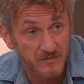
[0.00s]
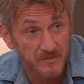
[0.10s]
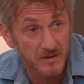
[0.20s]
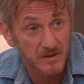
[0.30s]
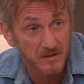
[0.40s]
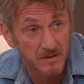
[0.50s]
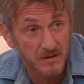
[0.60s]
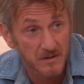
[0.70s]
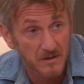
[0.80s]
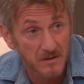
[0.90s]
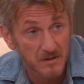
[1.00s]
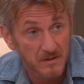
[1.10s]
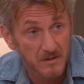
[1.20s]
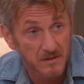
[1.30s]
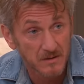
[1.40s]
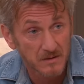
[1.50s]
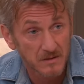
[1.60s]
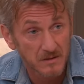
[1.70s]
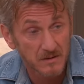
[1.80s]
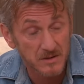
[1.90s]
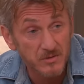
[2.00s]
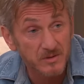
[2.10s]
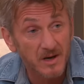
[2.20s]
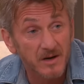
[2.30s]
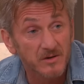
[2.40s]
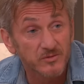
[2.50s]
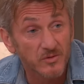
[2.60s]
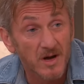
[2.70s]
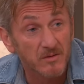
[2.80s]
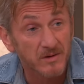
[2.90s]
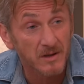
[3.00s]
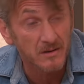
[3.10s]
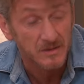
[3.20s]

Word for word: you feel it? And you and I are drowning.